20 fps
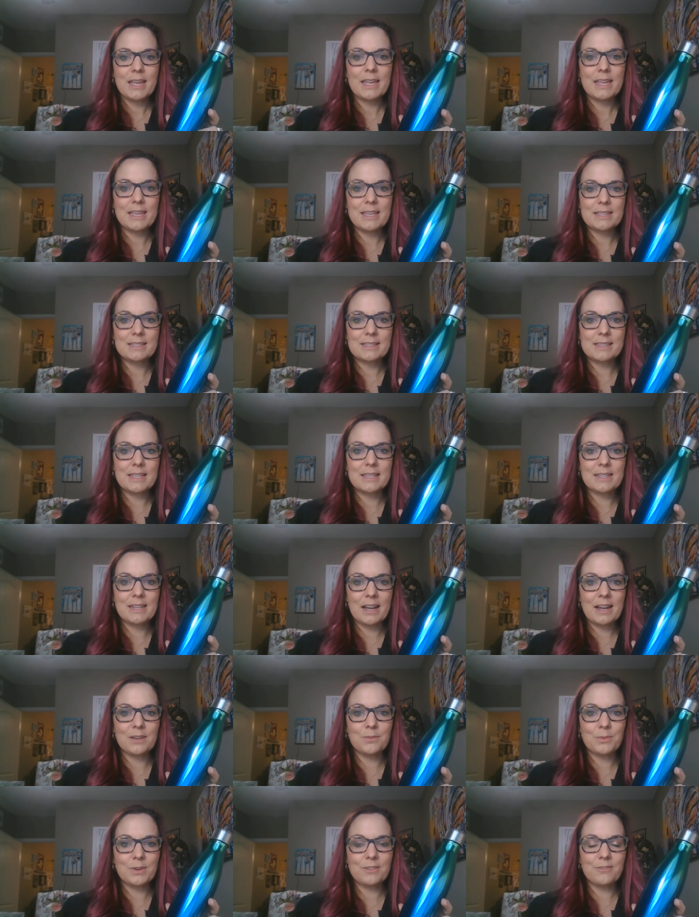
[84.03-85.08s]
is the
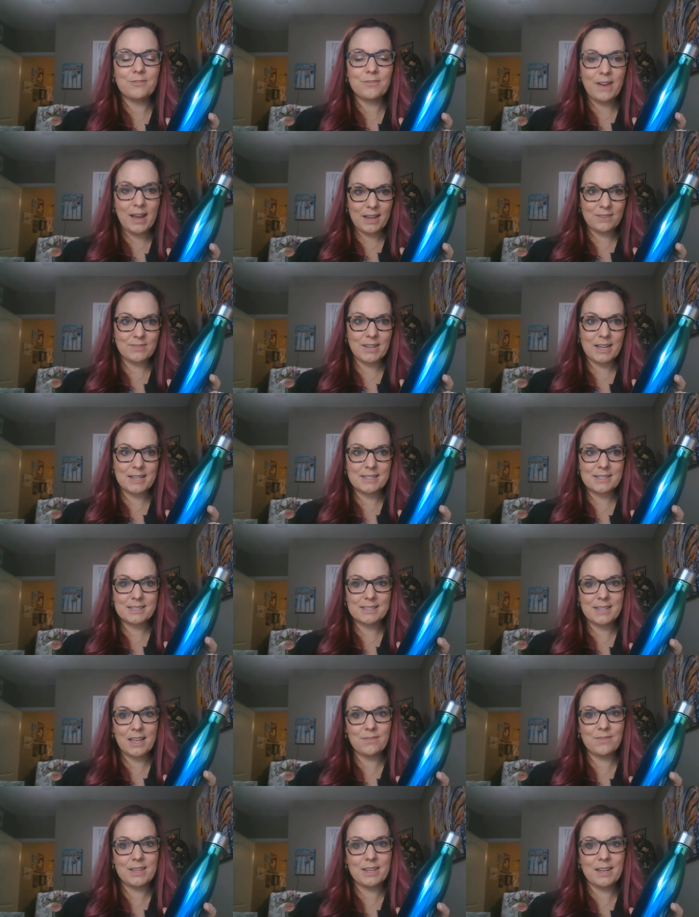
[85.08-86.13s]

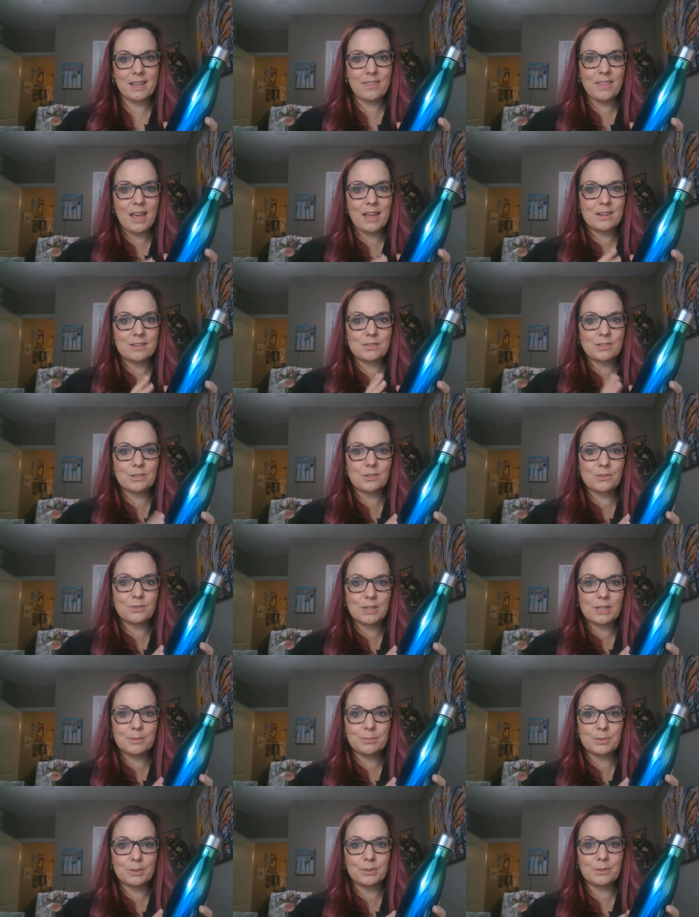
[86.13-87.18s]
91597, and that is the
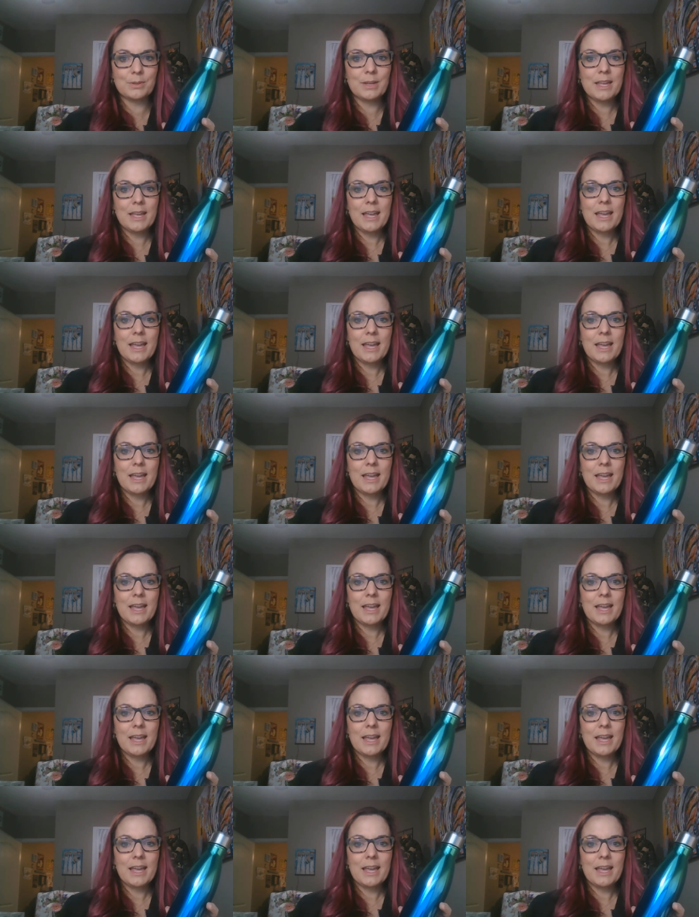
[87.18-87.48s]
green blue.